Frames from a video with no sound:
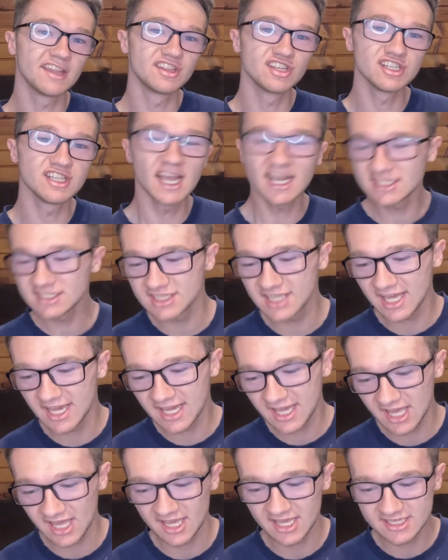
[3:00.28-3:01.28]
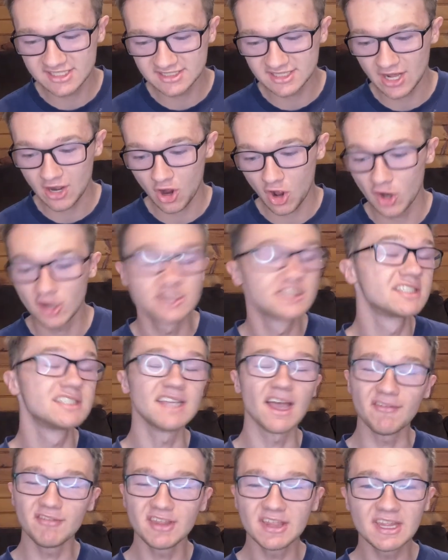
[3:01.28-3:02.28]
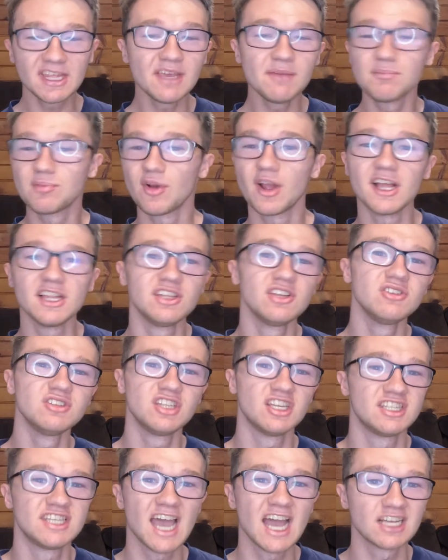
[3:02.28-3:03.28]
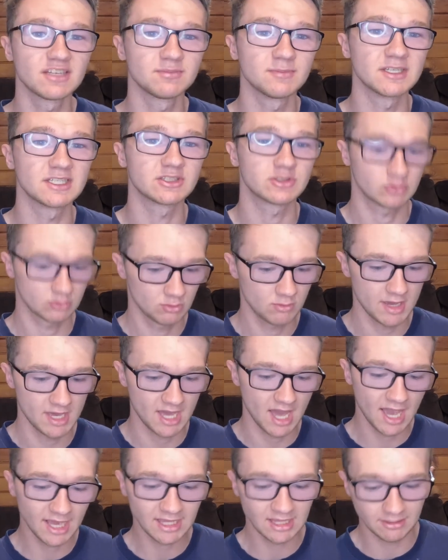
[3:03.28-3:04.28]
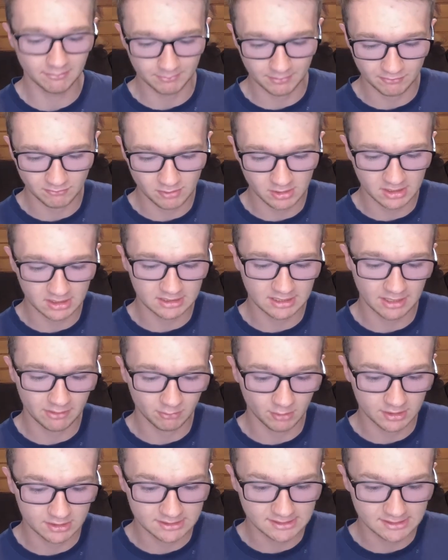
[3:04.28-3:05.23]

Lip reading: the next thing is there are 70 brand new detachments. Wait, I can't be reading that right.